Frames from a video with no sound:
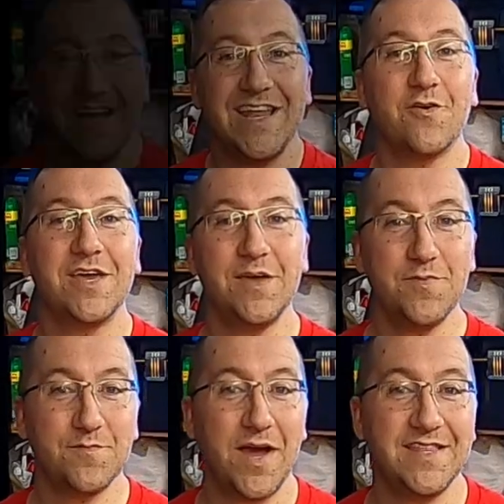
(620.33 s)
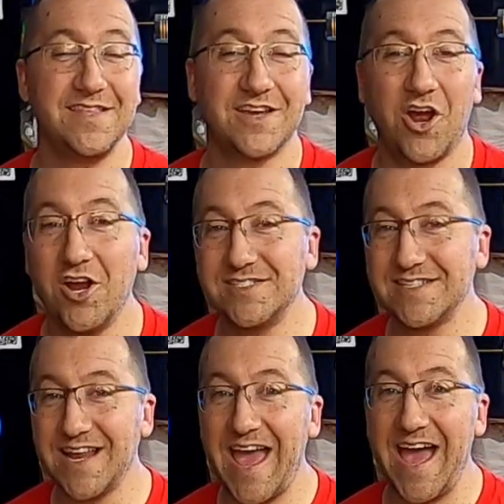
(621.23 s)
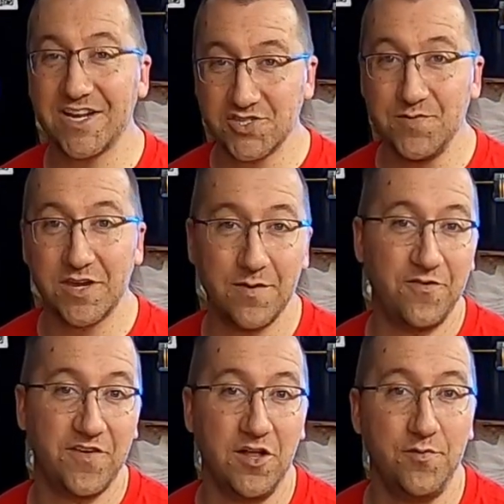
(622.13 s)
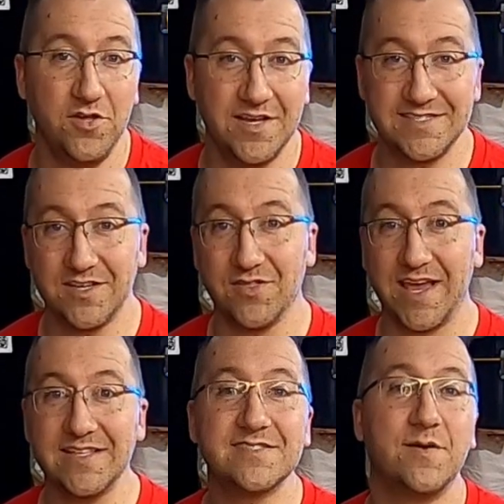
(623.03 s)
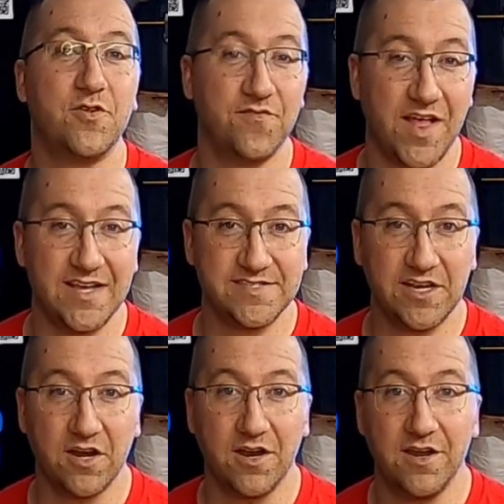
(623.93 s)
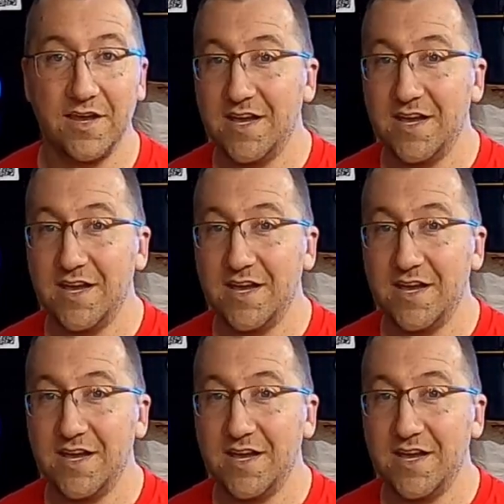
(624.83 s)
Now keep in mind that the car didn't actually become available until late summer of last year,